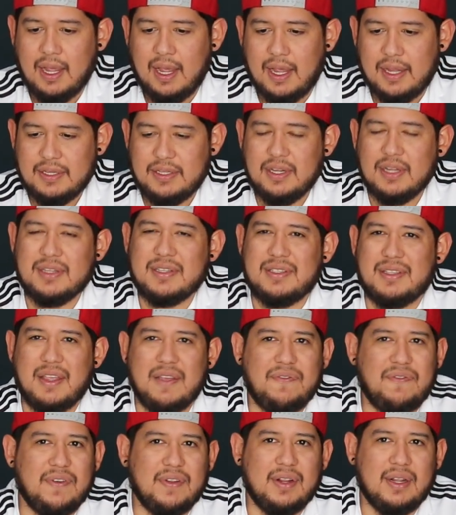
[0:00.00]
It's just
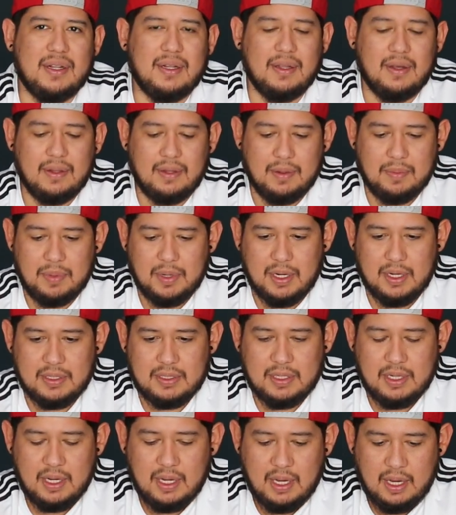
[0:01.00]
different than the other
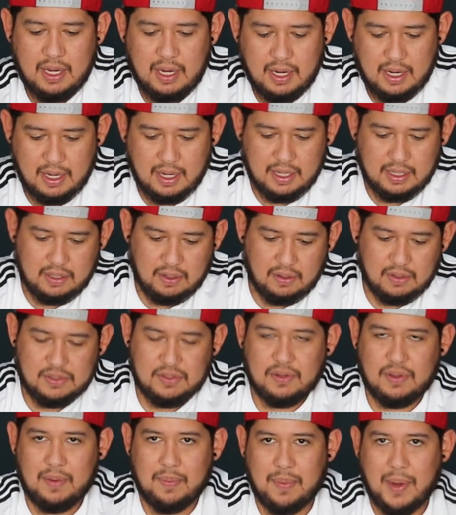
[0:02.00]
beers. And
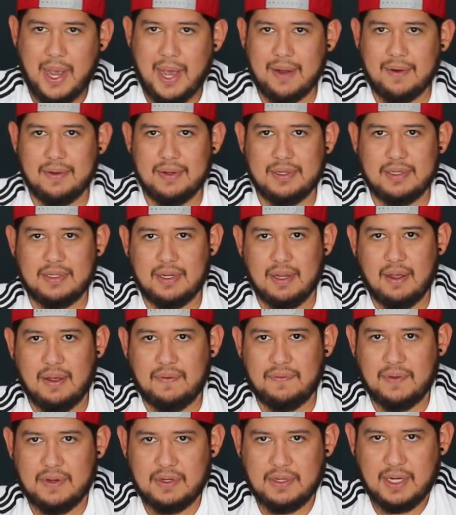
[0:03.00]
also the bottle
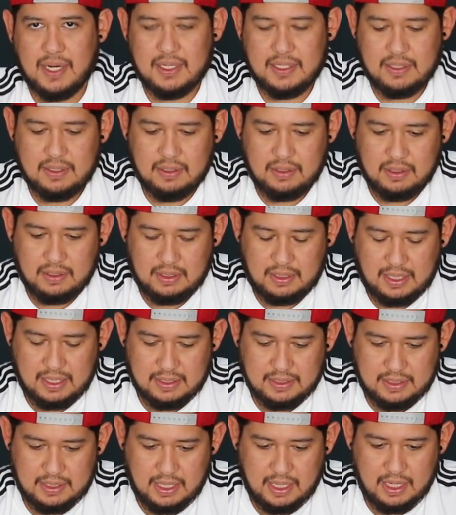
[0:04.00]
itself, as you guys can
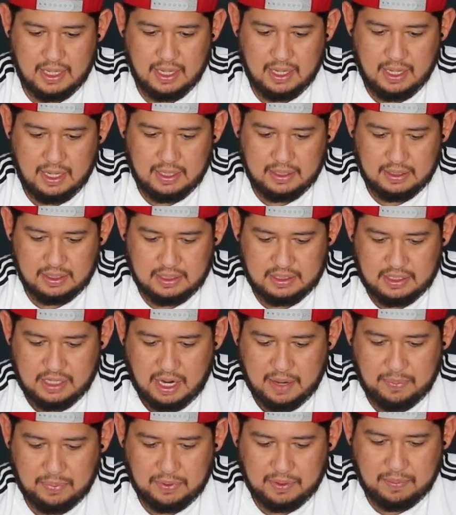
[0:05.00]
see, the
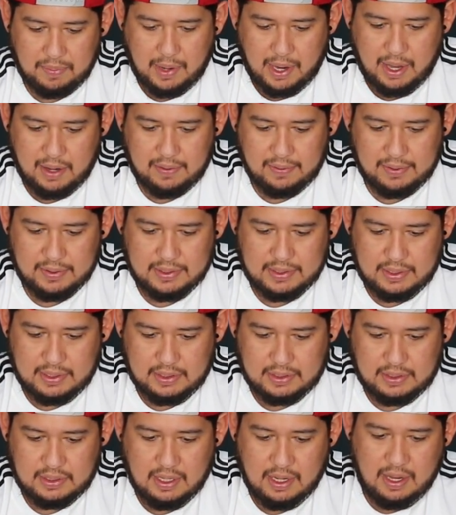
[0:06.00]
shape of the bottle is
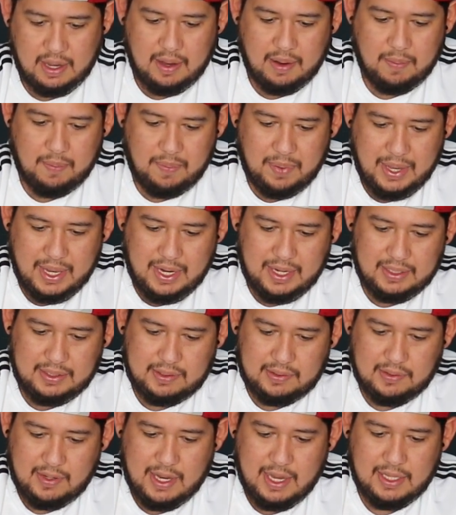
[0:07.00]
just better
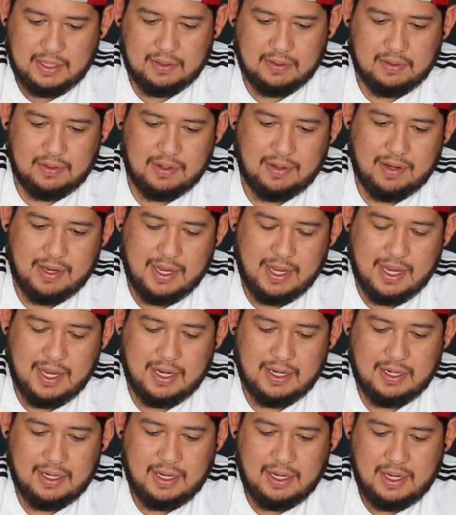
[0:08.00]
to handle in your
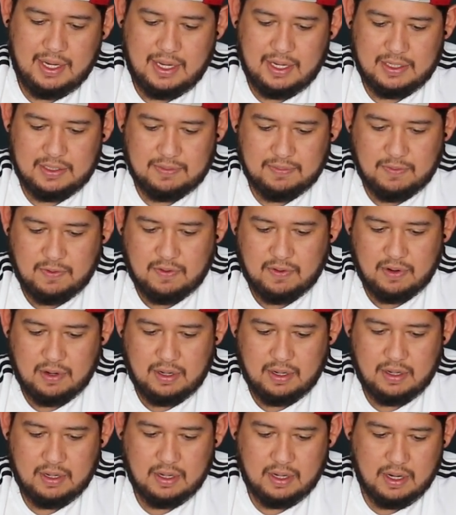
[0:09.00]
hand. It's
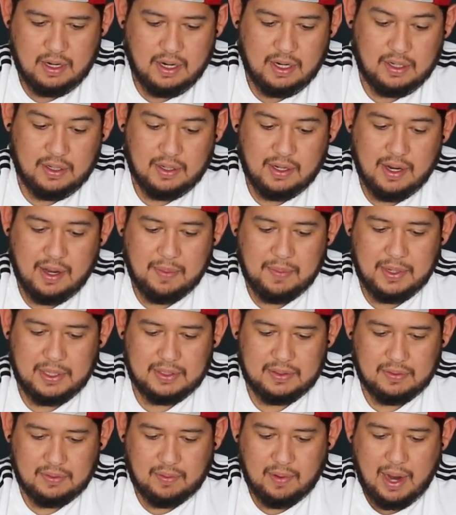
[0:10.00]
more
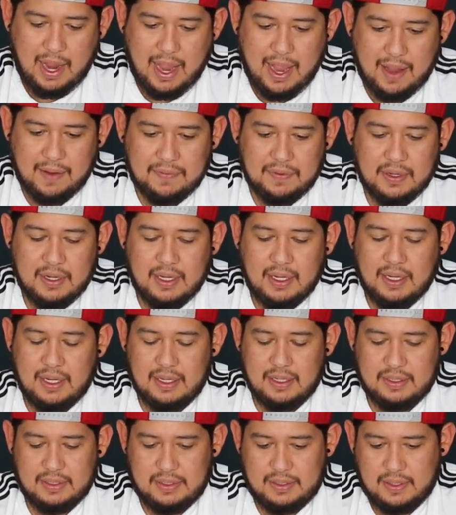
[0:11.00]
ergonomic to grab
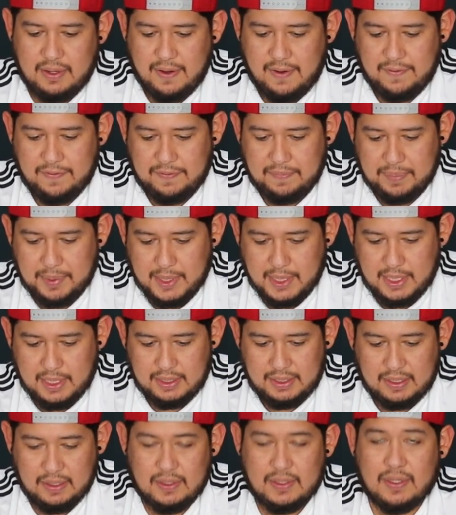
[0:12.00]
and stuff.
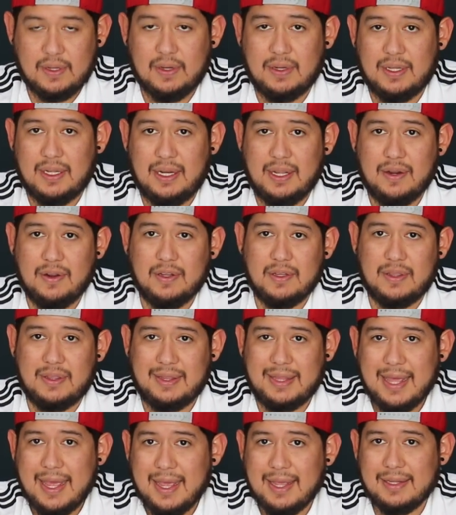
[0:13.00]
But those are the little
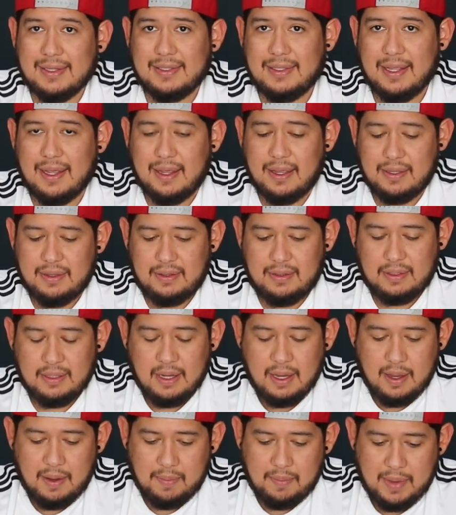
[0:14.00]
things that
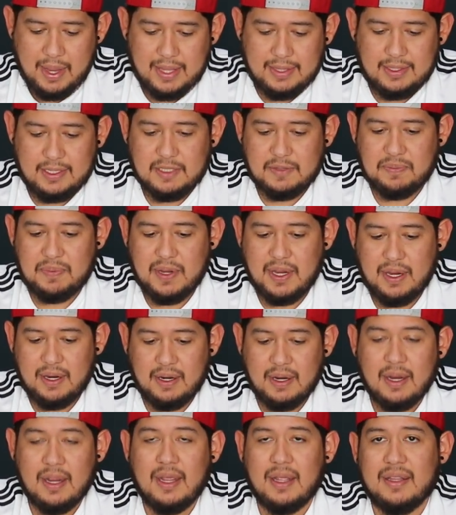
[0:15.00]
make this
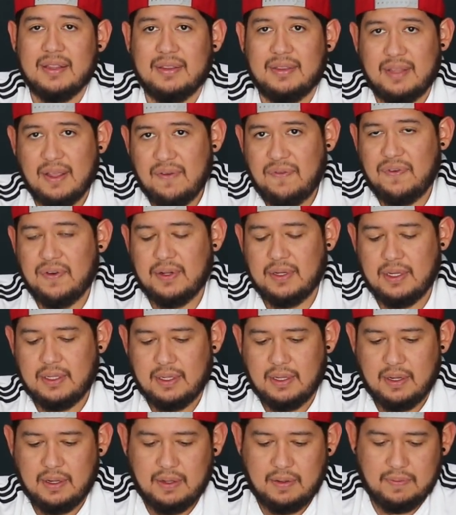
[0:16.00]
beer different than
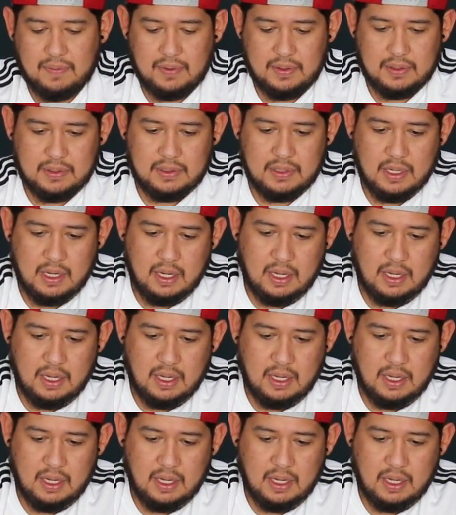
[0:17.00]
the other ones.